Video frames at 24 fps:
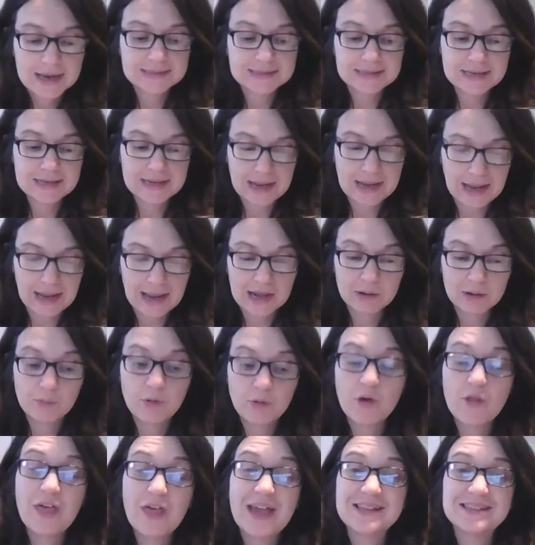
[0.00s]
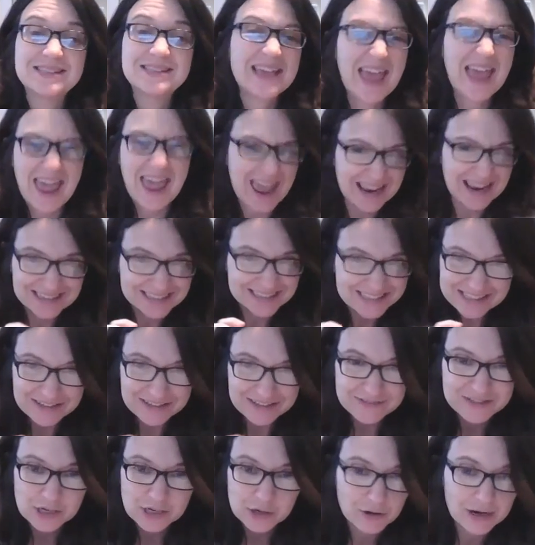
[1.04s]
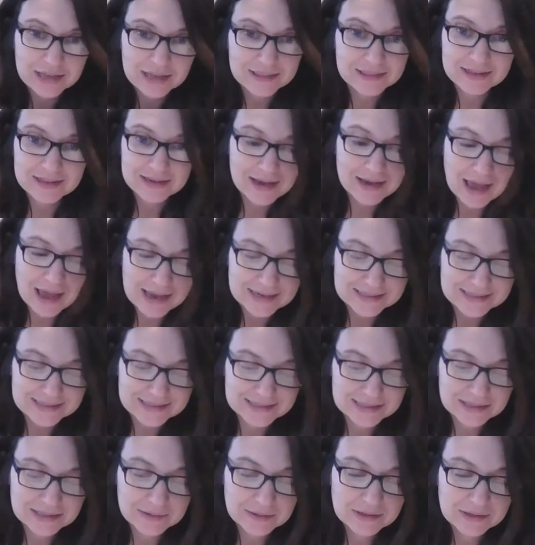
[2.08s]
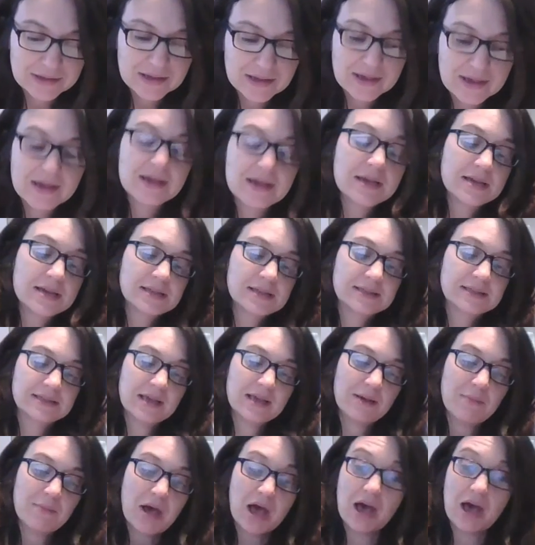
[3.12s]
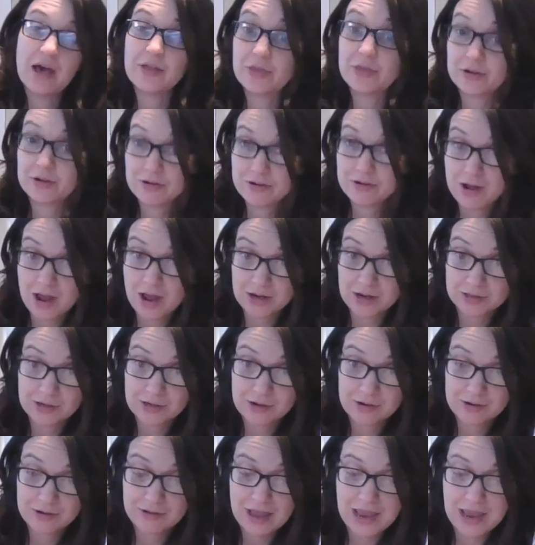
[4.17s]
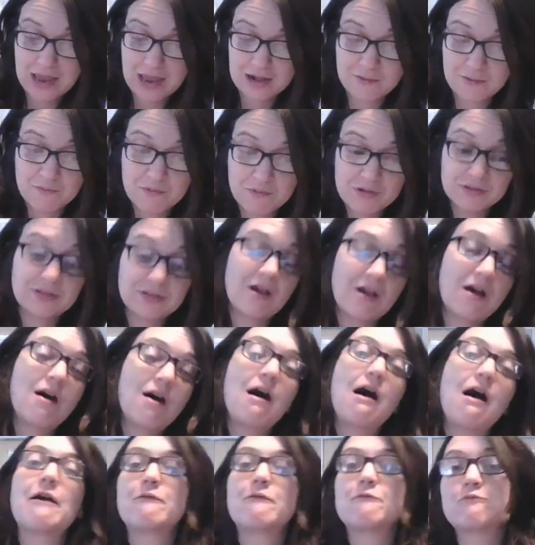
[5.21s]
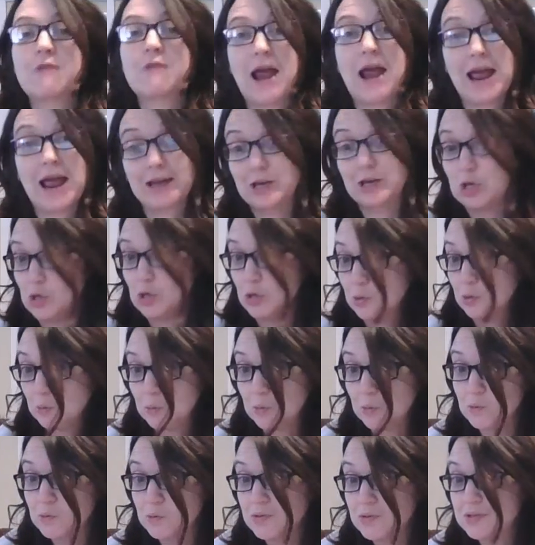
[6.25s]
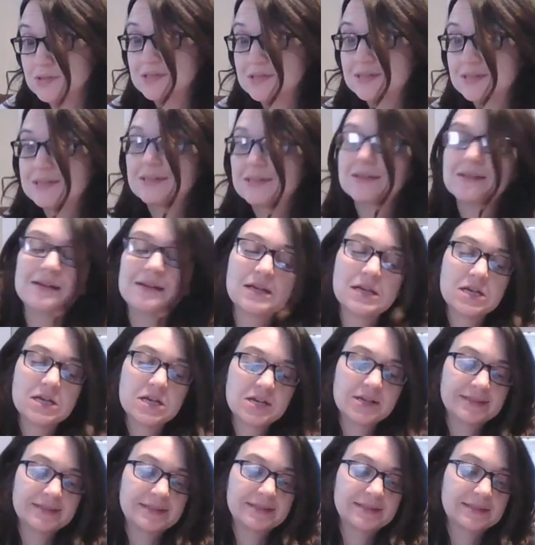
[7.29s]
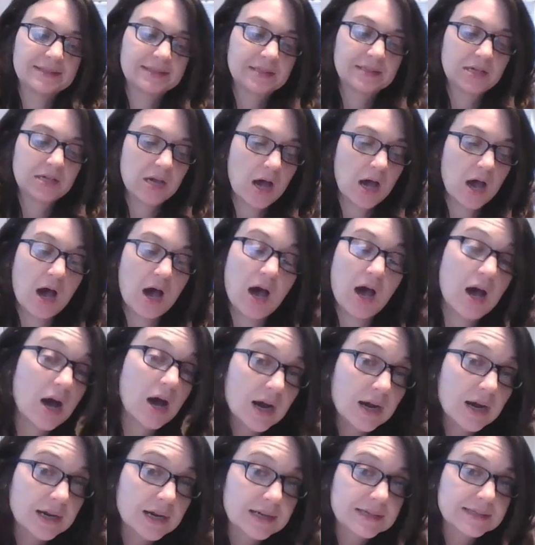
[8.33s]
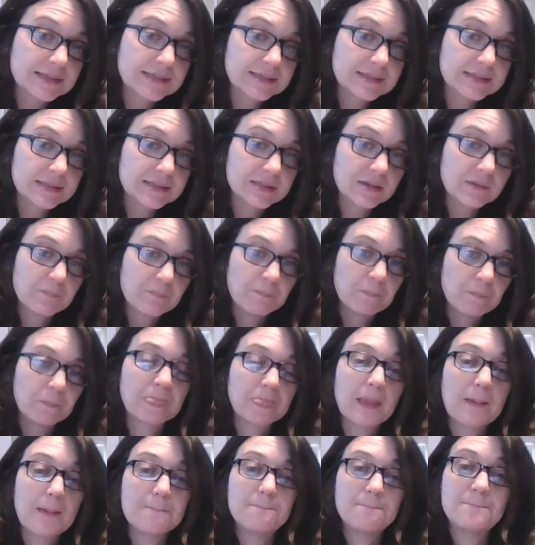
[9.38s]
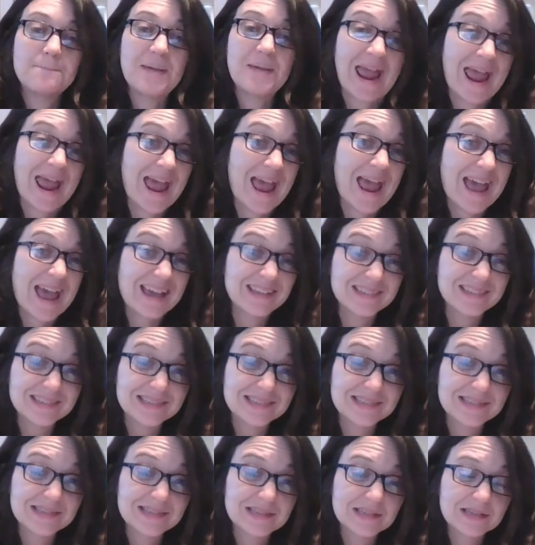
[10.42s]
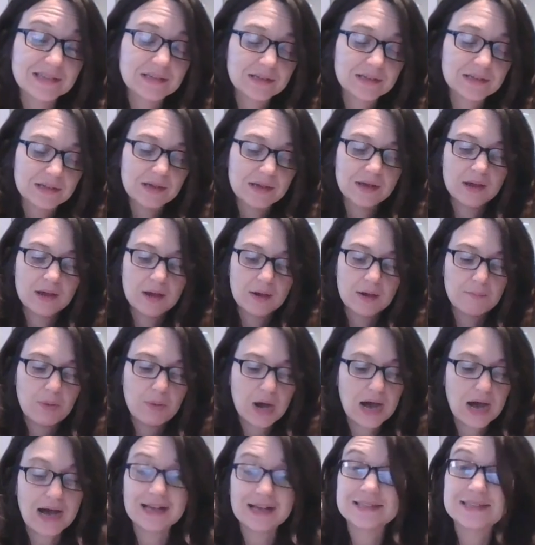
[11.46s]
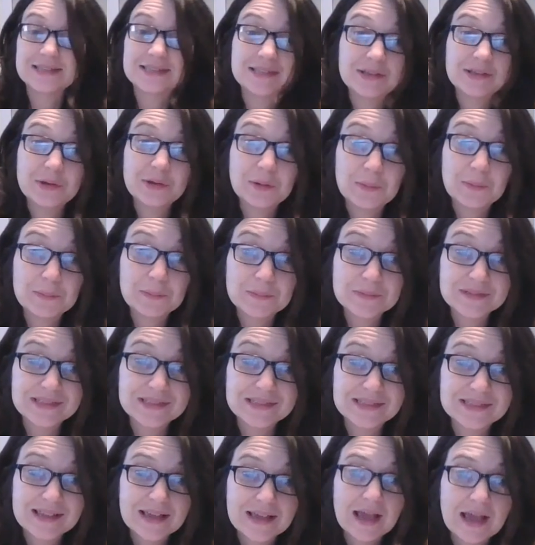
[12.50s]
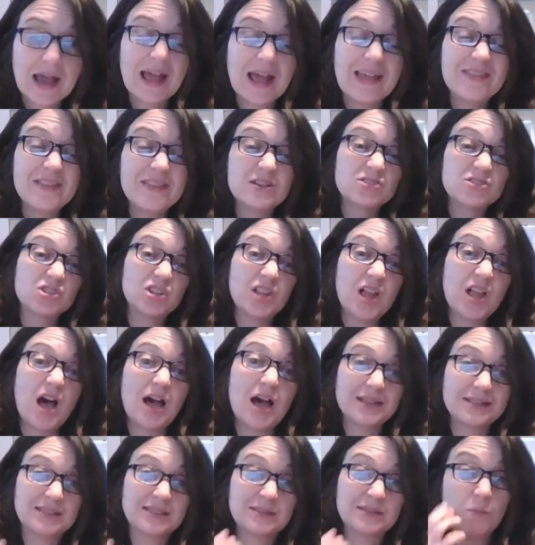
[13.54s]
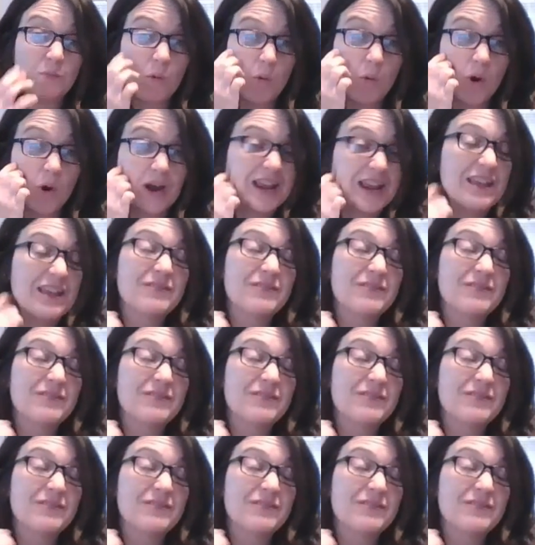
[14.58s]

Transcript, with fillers: is an animal that's active during the night. Some other nocturnal animals are raccoons, skunks, bats, possums, and there's lots more,